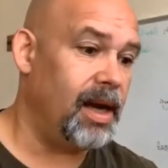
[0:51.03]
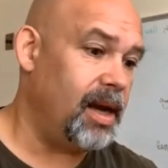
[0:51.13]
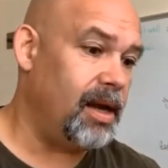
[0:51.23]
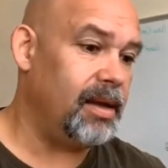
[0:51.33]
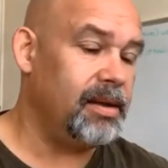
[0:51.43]

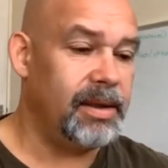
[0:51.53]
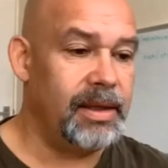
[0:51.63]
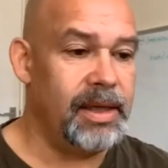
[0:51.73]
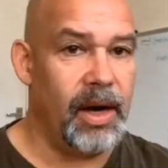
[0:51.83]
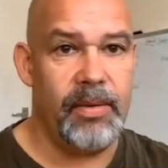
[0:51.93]

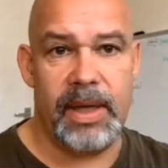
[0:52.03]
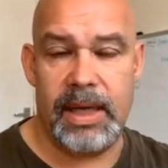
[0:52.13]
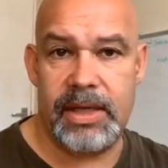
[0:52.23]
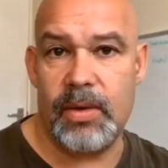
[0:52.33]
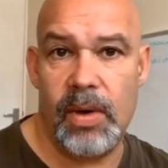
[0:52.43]

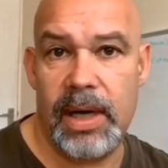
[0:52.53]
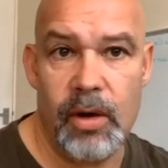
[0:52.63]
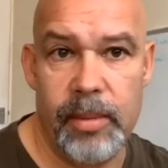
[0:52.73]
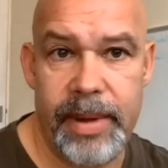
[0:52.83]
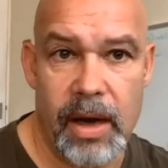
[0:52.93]
It's all a
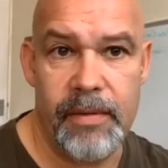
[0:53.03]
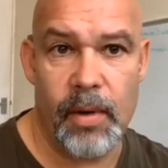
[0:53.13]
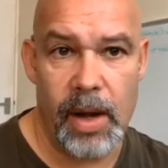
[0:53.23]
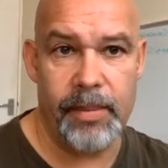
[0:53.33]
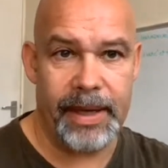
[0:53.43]
little bit
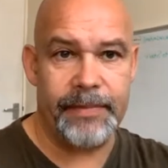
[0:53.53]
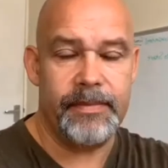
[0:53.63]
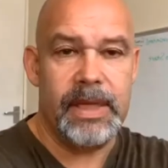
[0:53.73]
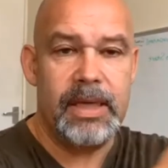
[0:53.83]
overwhelming.